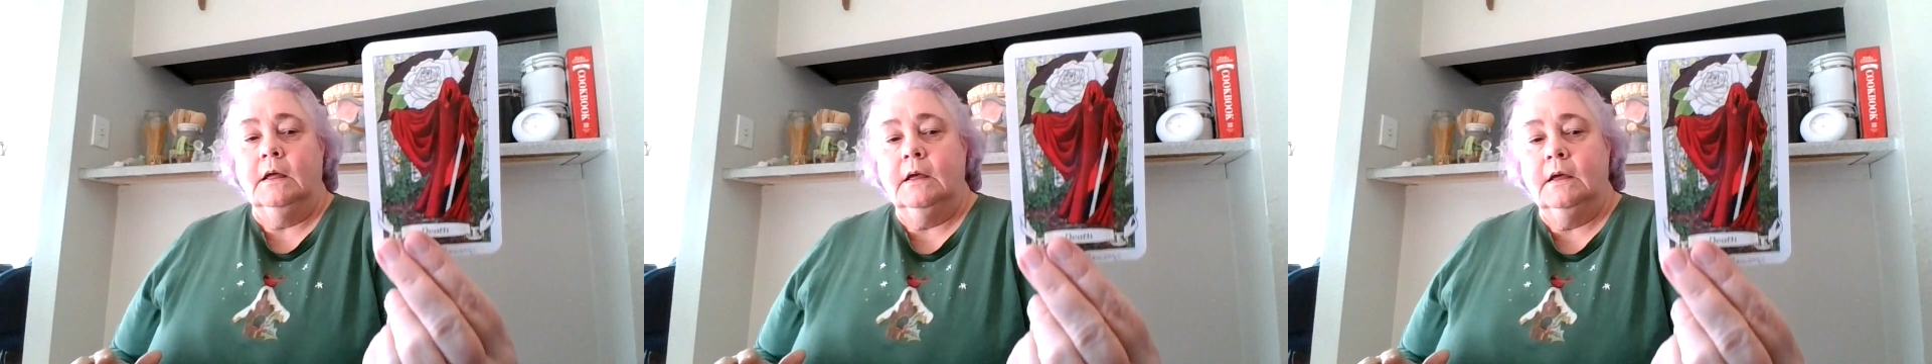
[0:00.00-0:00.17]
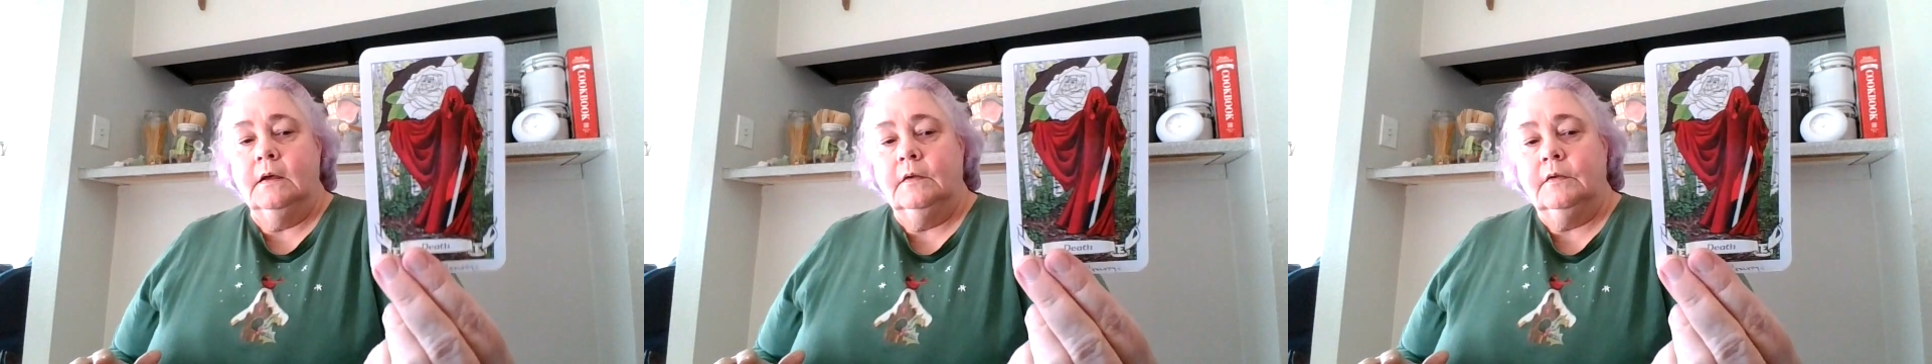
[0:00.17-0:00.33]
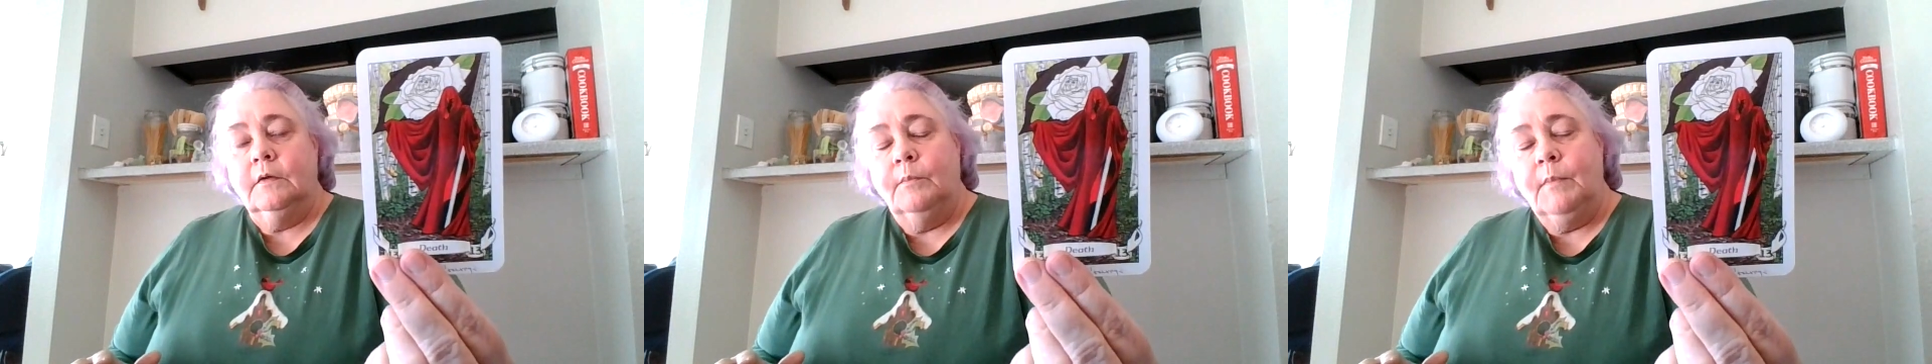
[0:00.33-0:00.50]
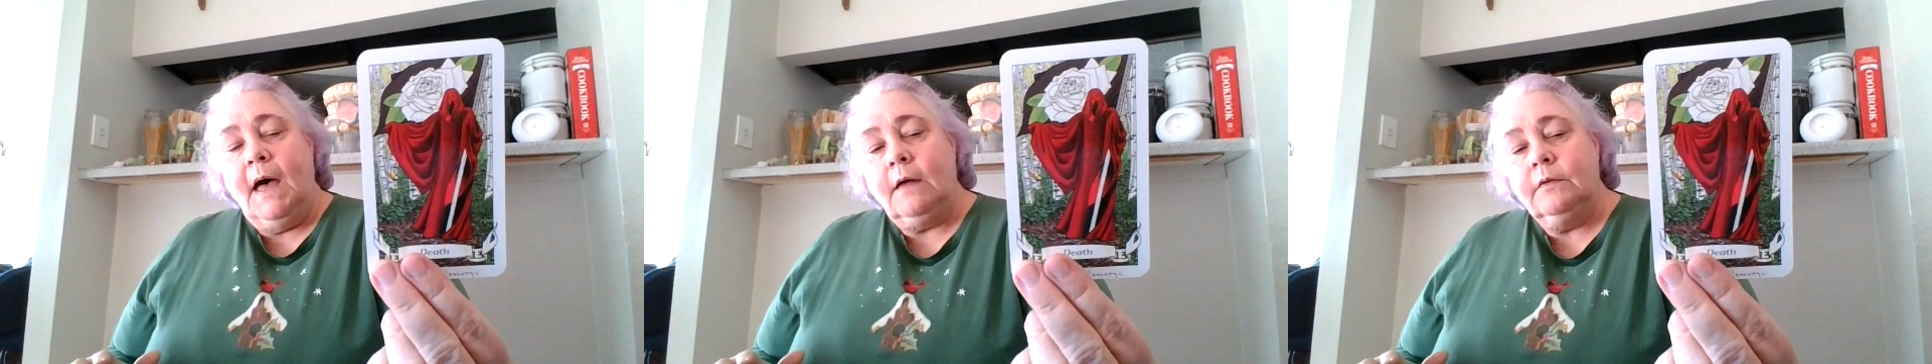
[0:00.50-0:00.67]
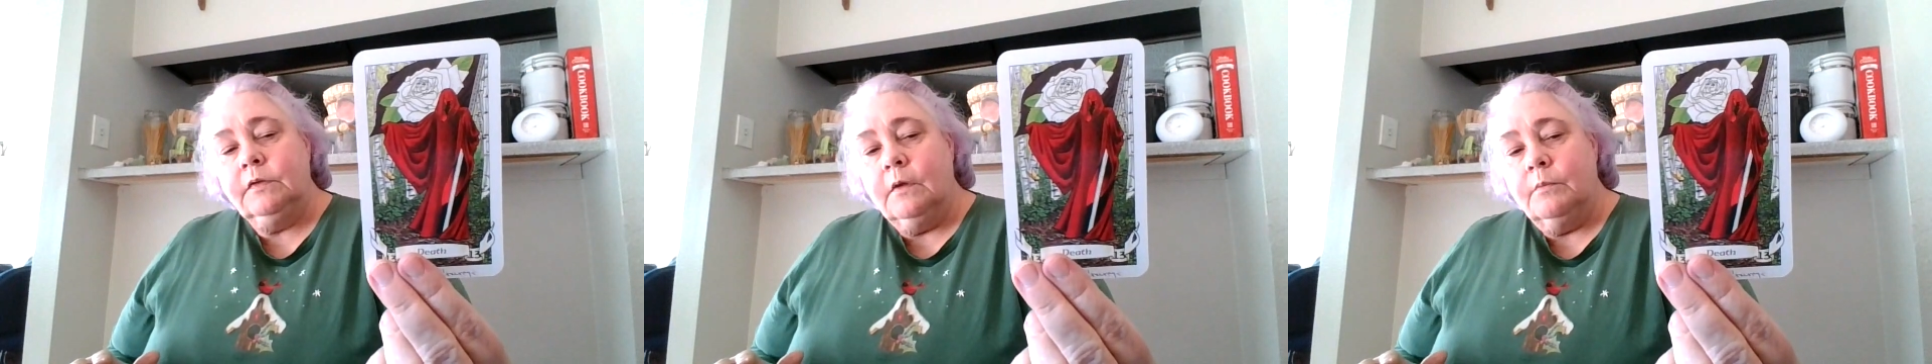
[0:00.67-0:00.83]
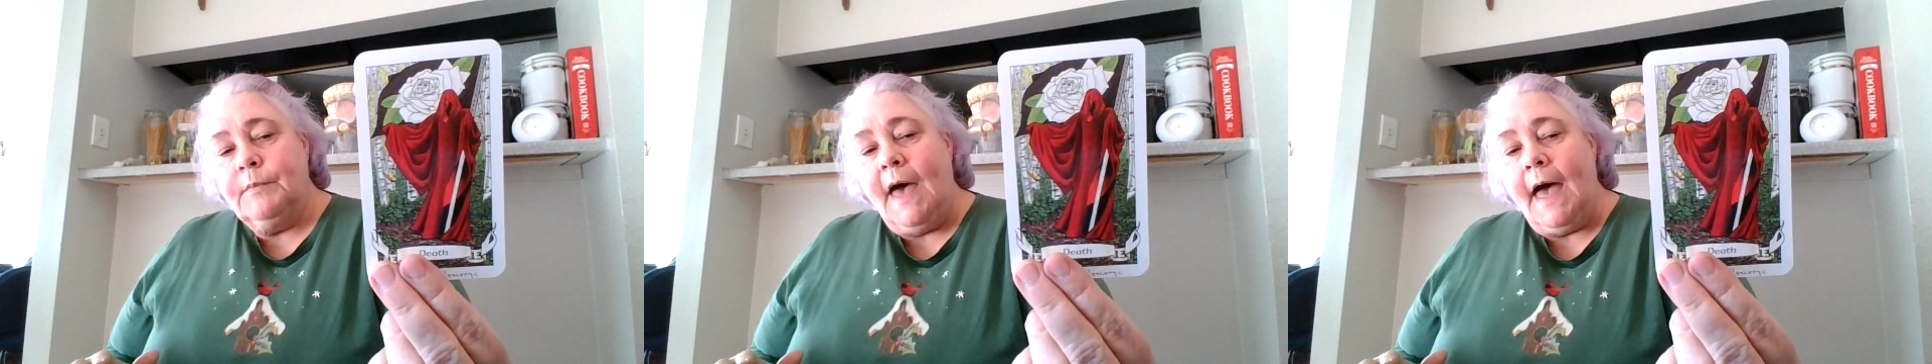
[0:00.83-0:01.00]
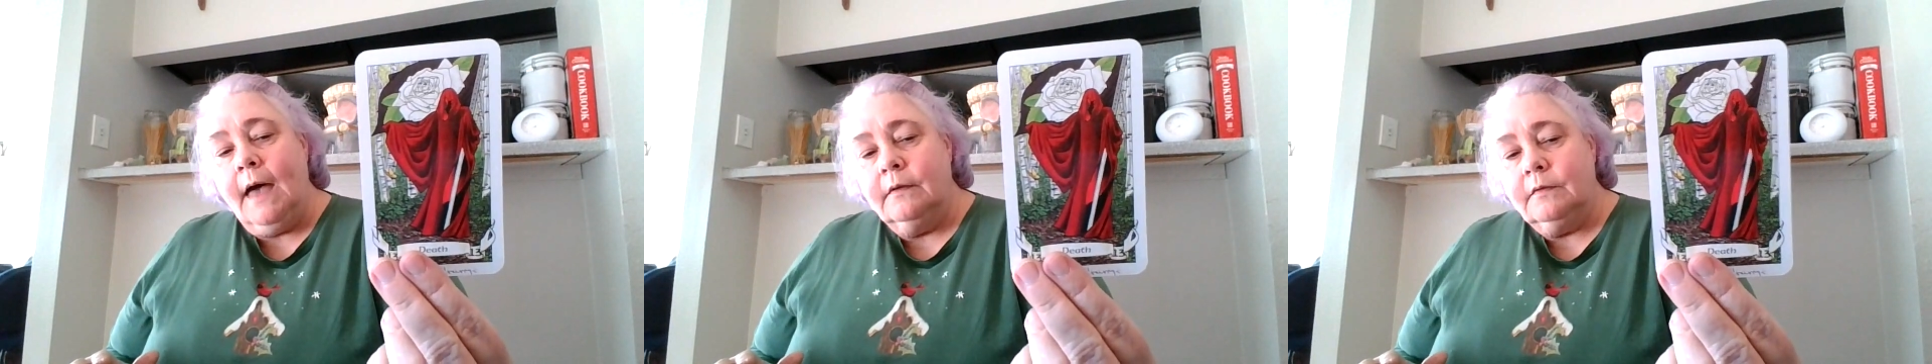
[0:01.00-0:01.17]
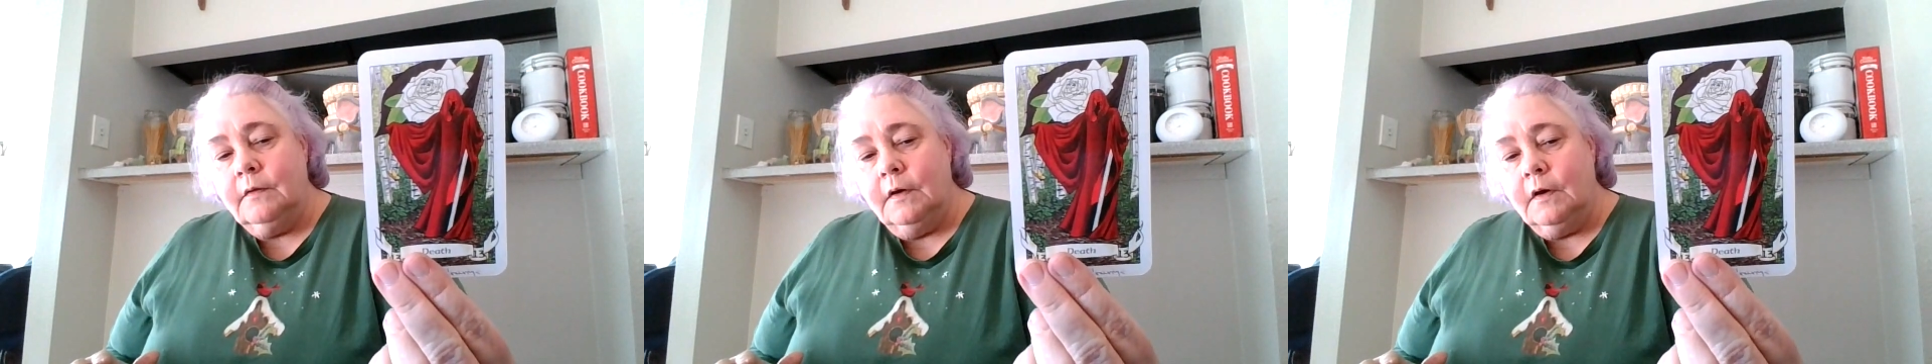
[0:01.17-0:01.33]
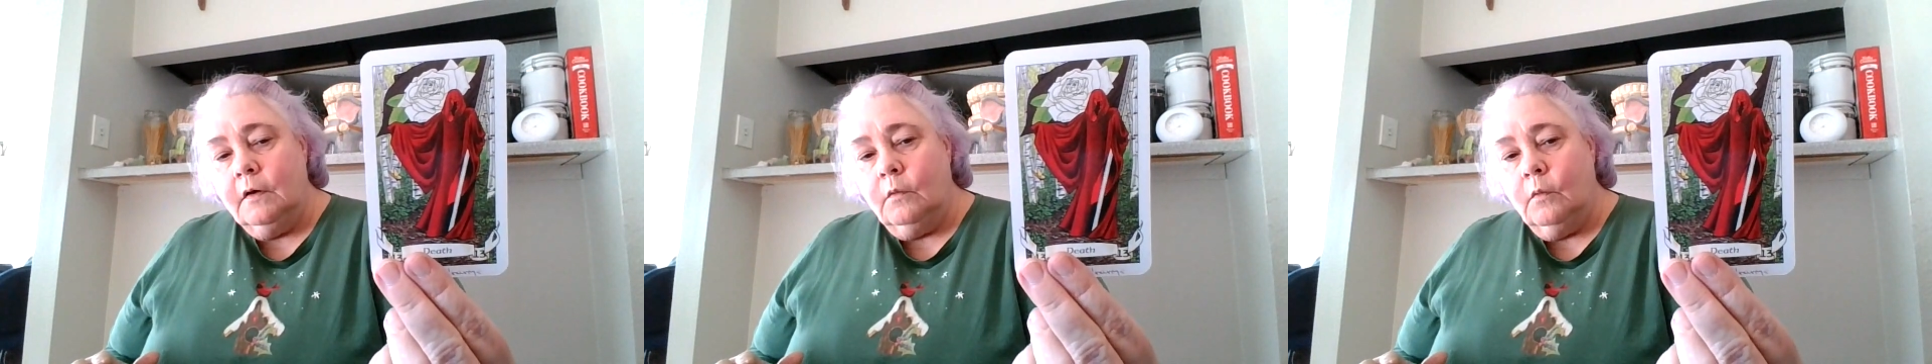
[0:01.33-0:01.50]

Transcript: It's about the passing